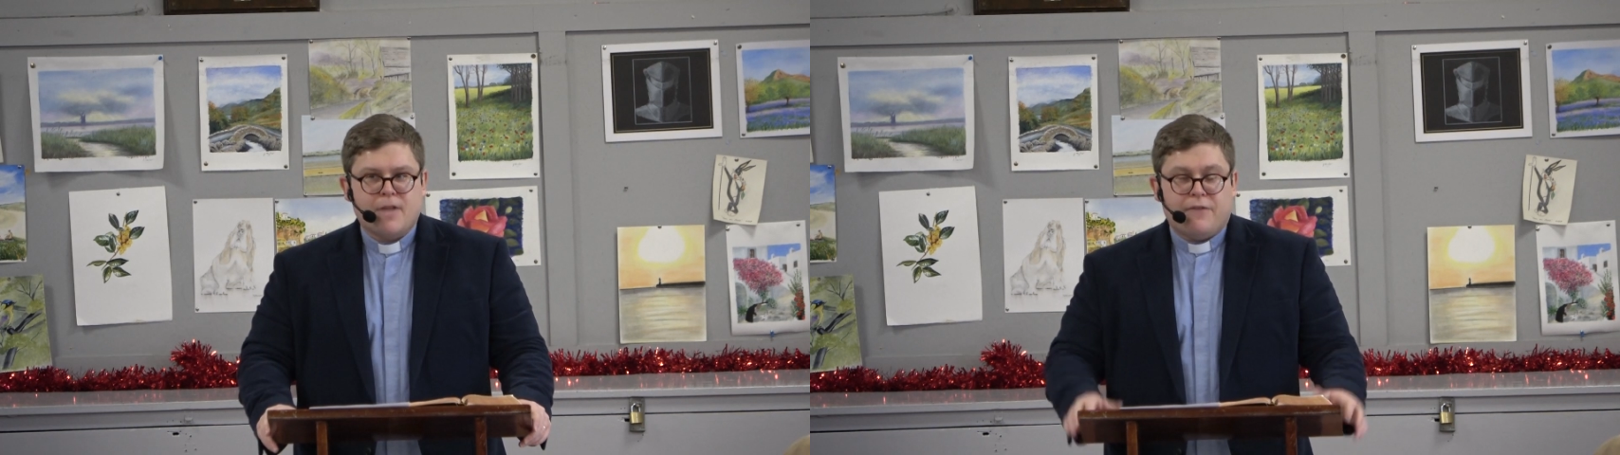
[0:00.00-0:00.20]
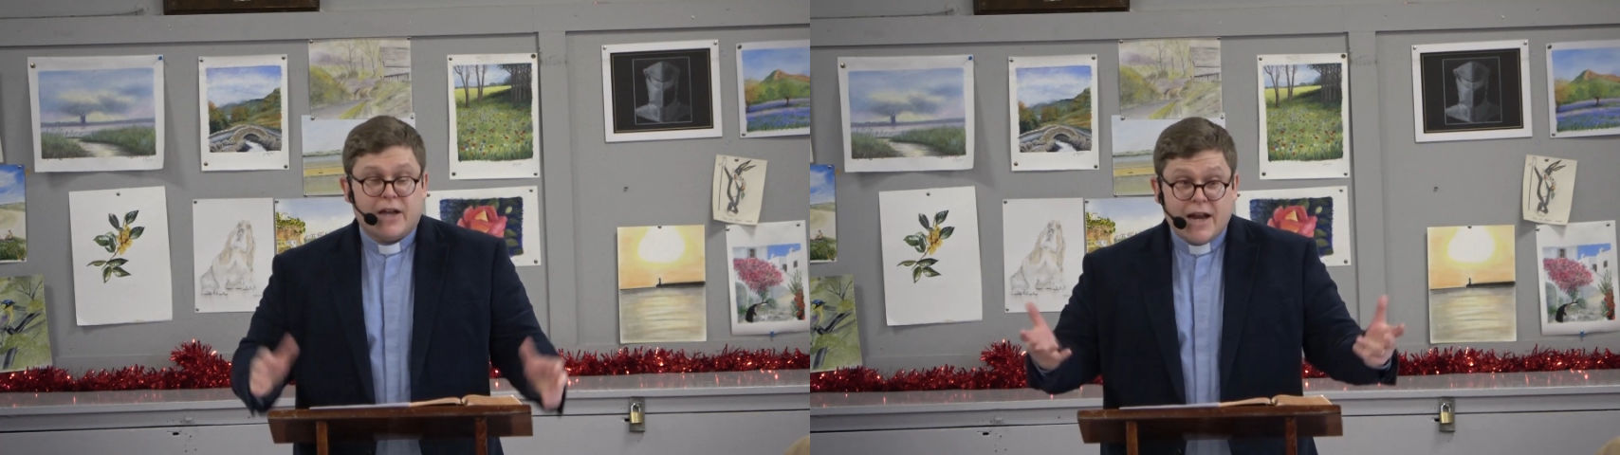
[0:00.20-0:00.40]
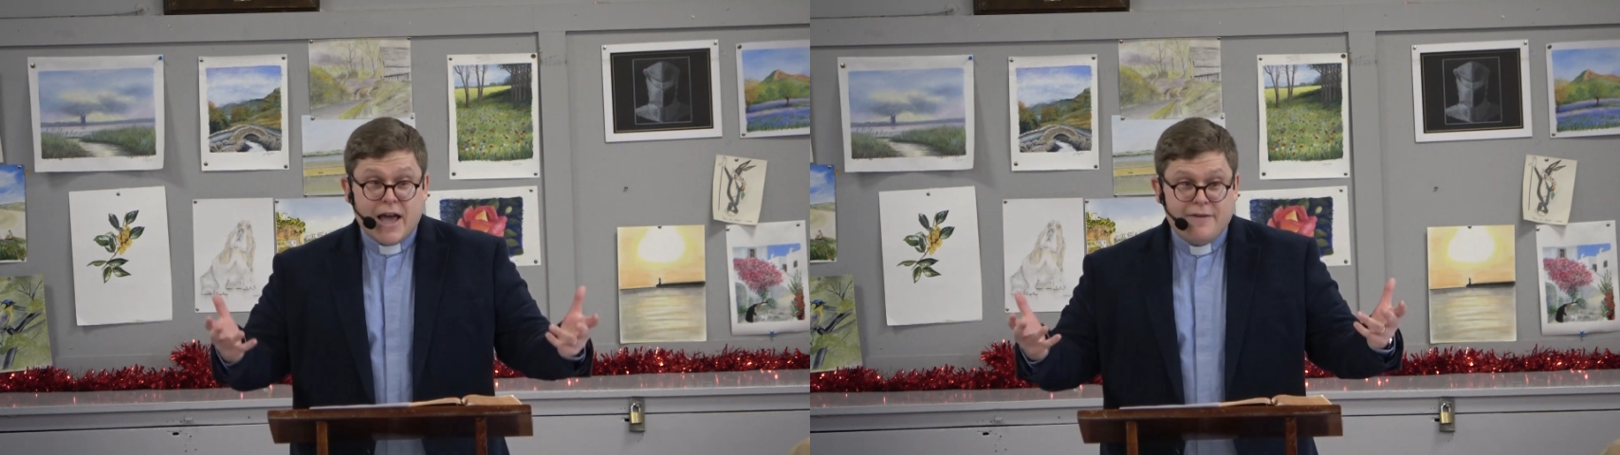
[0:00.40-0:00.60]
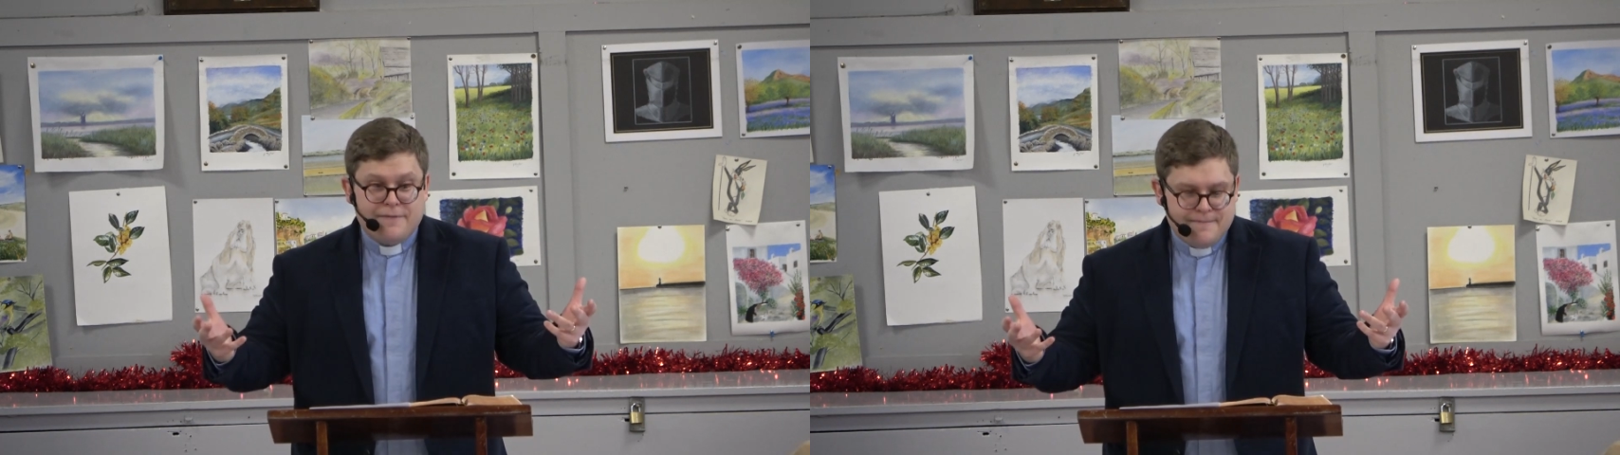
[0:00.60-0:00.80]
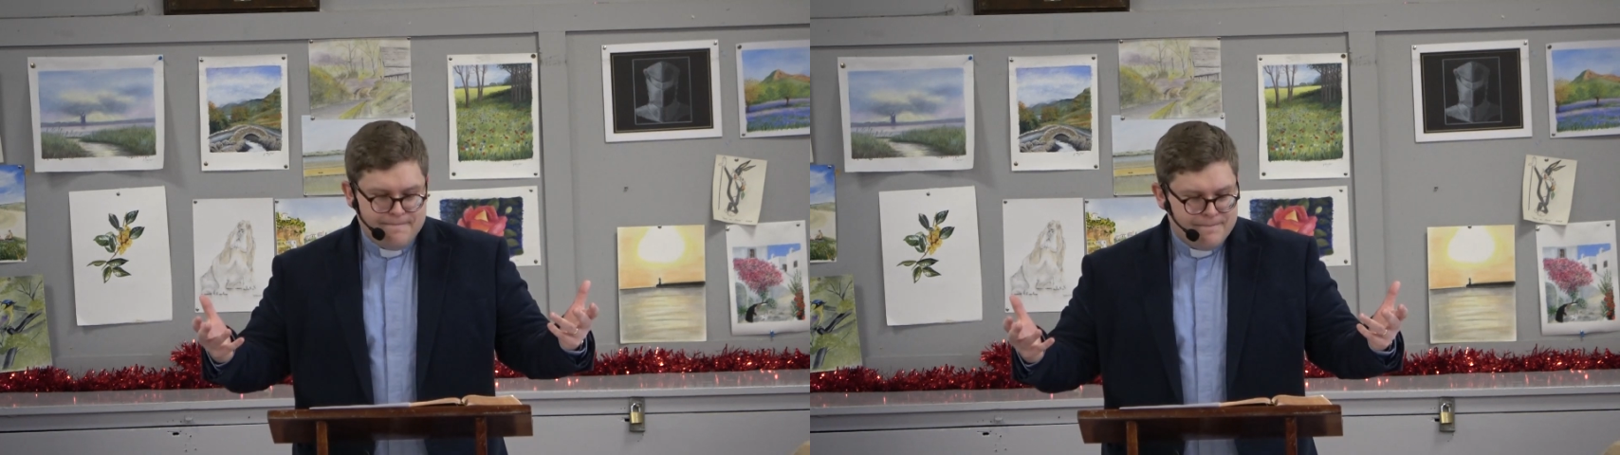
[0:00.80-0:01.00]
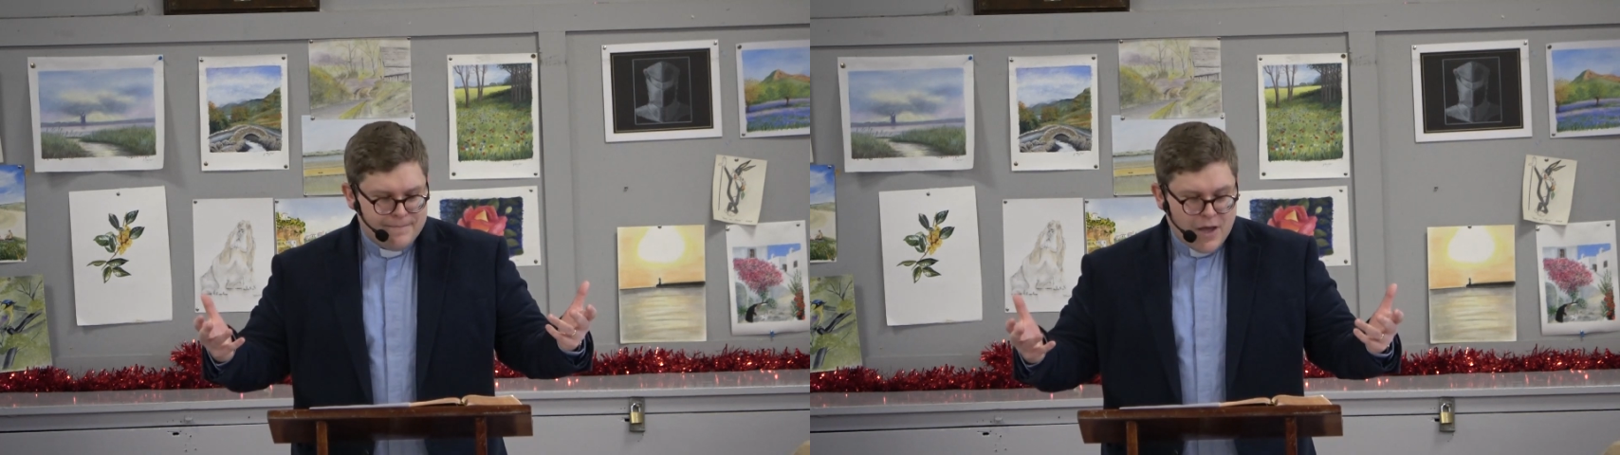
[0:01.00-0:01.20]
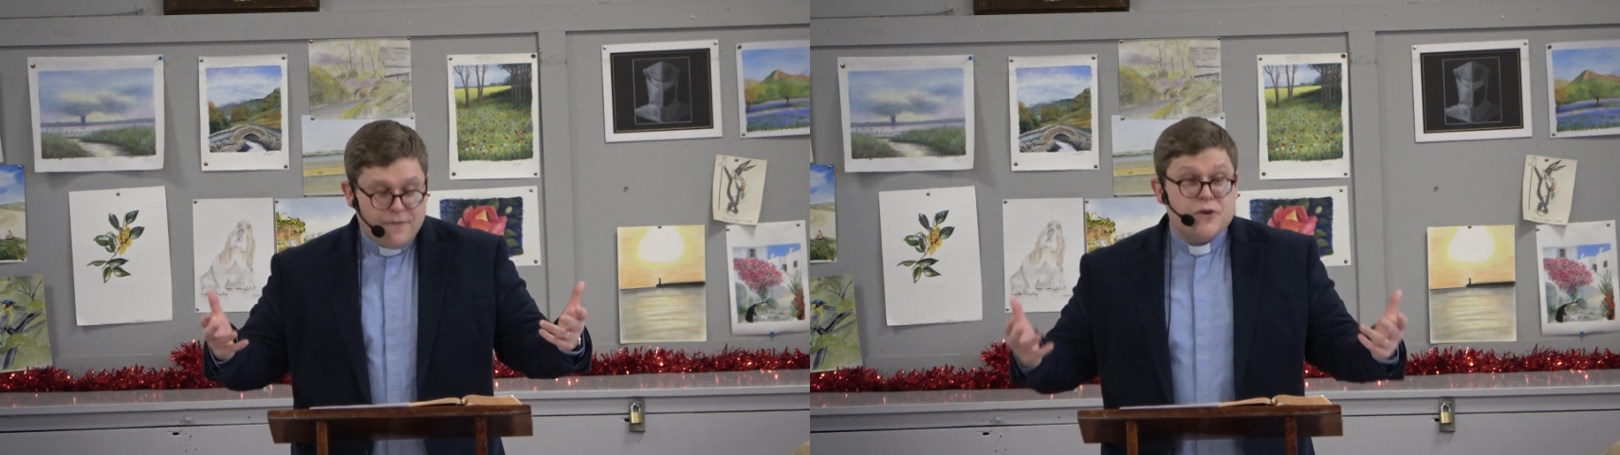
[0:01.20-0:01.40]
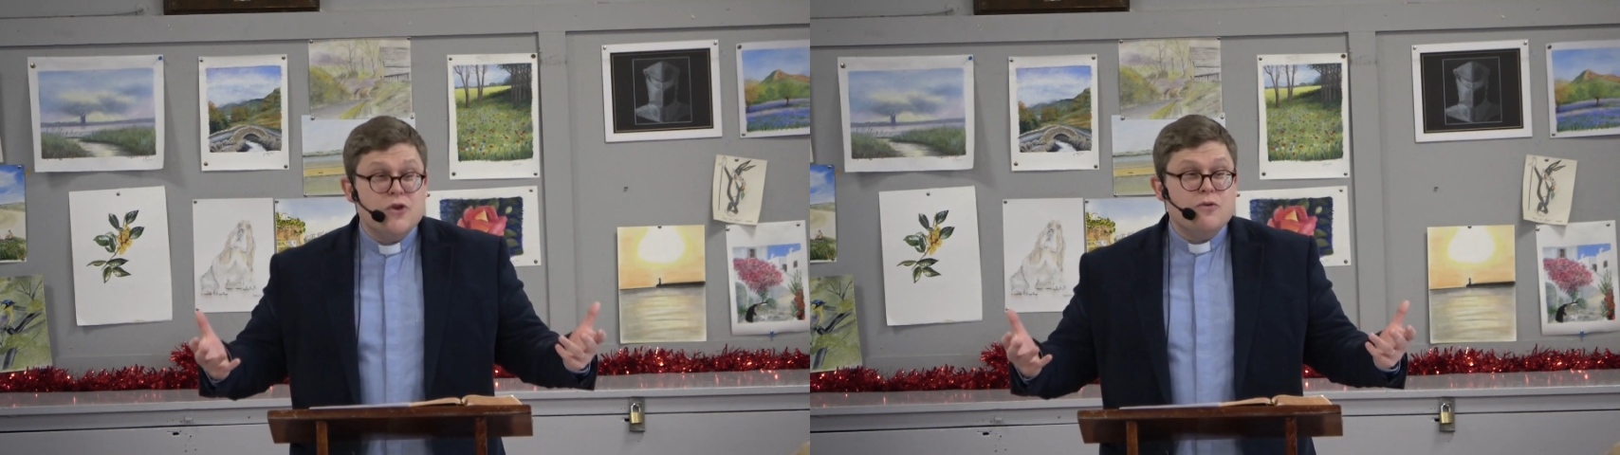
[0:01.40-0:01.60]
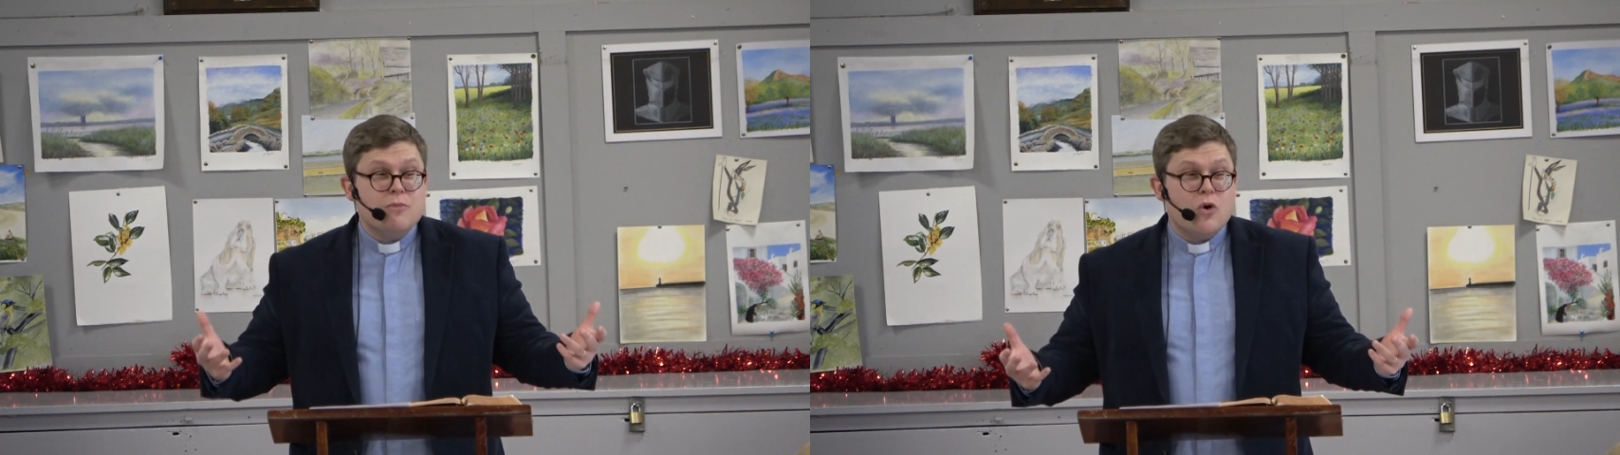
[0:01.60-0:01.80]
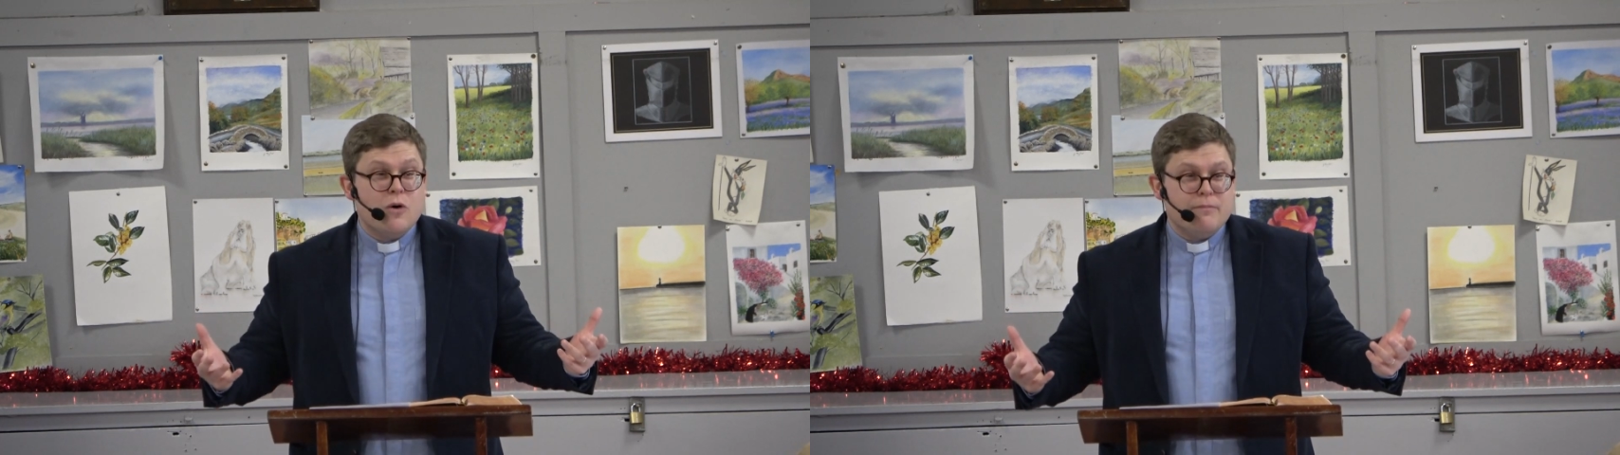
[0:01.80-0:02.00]
if I can have a few
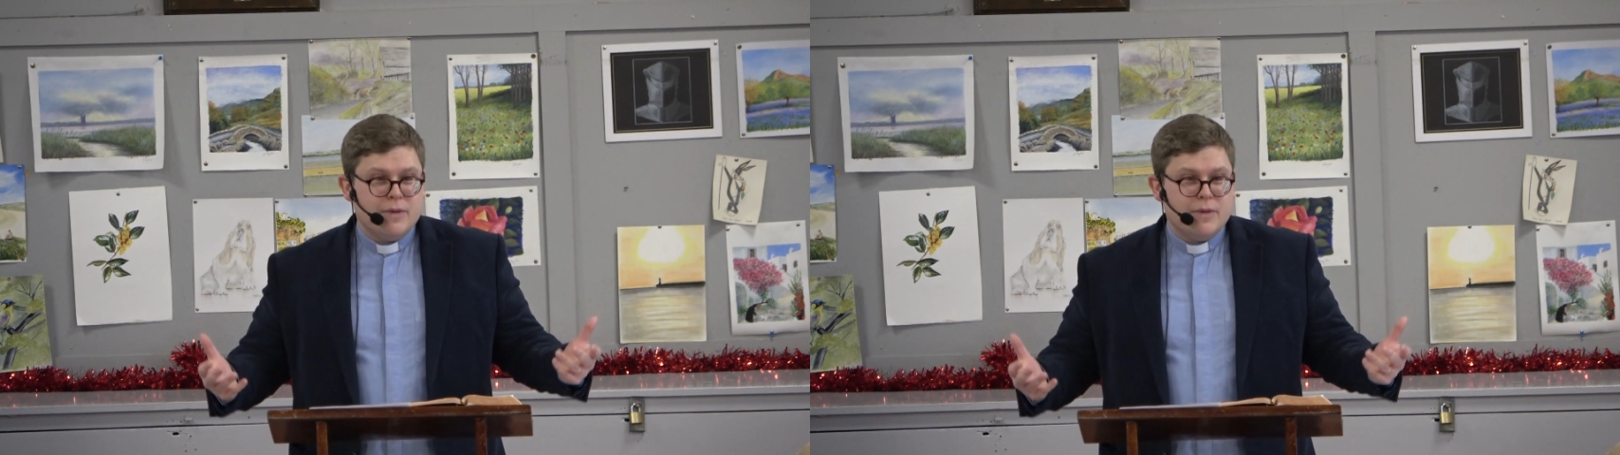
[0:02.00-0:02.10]
more